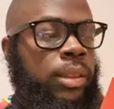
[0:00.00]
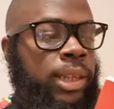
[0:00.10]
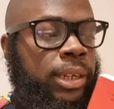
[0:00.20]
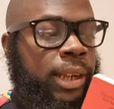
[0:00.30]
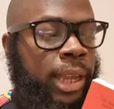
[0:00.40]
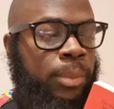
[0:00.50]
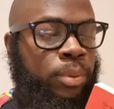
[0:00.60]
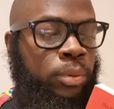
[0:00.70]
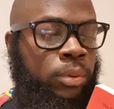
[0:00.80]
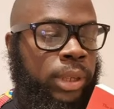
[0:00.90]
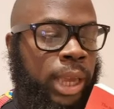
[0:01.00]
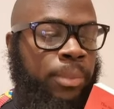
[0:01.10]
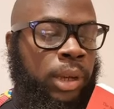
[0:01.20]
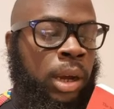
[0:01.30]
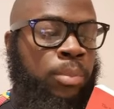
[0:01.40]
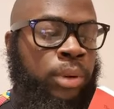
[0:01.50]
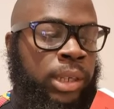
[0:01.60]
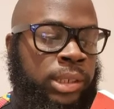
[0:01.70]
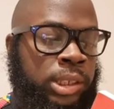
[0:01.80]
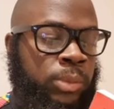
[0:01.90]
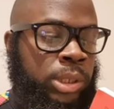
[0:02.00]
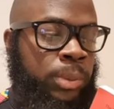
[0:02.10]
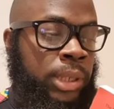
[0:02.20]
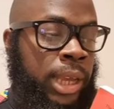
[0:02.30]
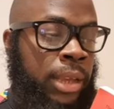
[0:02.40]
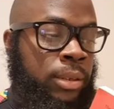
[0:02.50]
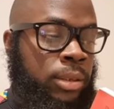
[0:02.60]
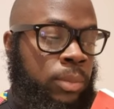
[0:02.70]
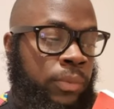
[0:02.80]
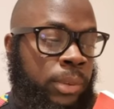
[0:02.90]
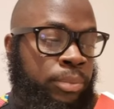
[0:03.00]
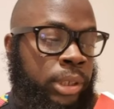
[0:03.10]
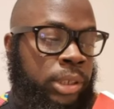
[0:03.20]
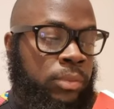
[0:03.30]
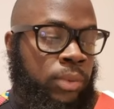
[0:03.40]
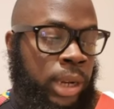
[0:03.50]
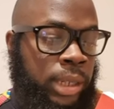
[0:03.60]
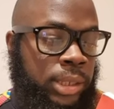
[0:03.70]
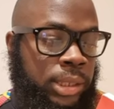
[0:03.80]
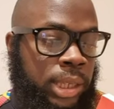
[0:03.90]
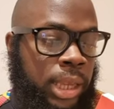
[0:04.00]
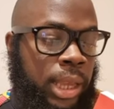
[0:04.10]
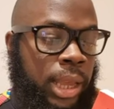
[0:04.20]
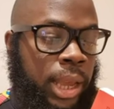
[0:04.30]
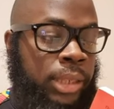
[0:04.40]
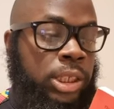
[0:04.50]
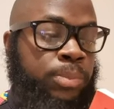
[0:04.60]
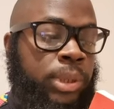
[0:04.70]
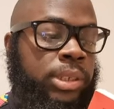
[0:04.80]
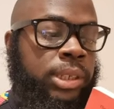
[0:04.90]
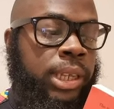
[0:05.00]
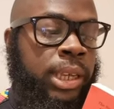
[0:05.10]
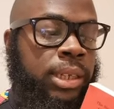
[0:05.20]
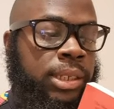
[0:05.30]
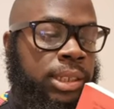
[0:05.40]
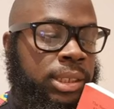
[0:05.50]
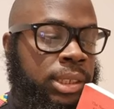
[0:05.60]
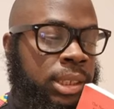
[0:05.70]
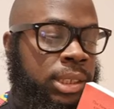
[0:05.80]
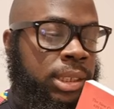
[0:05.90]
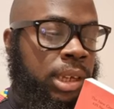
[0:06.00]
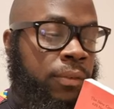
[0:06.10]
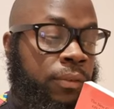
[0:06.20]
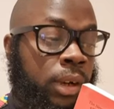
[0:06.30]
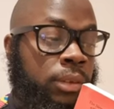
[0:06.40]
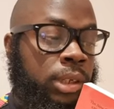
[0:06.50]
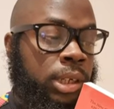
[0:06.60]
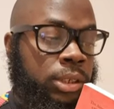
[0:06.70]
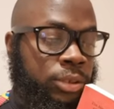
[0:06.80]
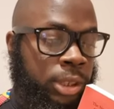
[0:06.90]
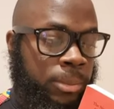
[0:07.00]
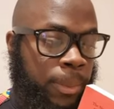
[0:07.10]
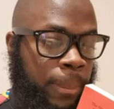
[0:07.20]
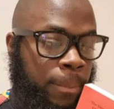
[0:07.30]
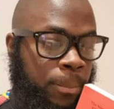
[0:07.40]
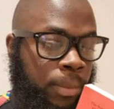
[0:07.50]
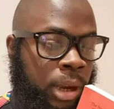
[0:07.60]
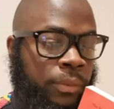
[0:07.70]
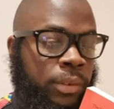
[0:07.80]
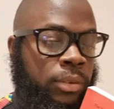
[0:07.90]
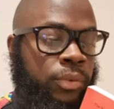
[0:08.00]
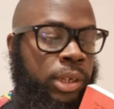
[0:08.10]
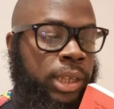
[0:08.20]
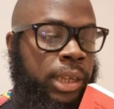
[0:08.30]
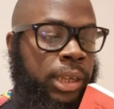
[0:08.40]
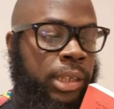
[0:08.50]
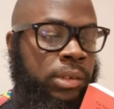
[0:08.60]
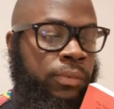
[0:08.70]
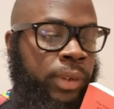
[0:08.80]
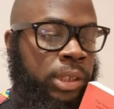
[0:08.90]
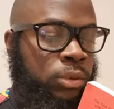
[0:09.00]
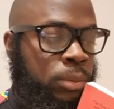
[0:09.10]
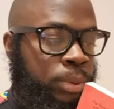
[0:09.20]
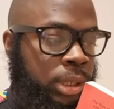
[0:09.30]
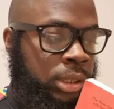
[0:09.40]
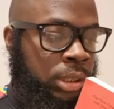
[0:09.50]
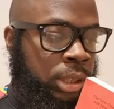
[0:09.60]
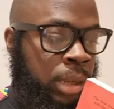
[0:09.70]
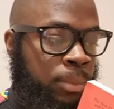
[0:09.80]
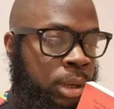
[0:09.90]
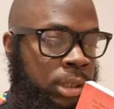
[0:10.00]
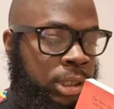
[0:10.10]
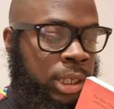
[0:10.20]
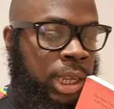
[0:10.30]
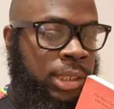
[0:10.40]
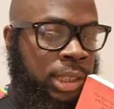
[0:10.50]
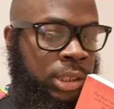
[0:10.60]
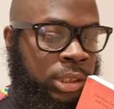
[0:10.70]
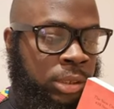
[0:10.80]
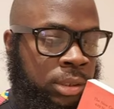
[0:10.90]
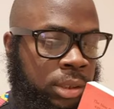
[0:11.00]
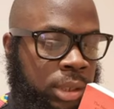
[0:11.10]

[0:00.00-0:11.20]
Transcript: Then in April came the uprisings, which began with the Brixton riots and spread to the inner cities throughout the country. After 3 decades of racial oppression and marginalization,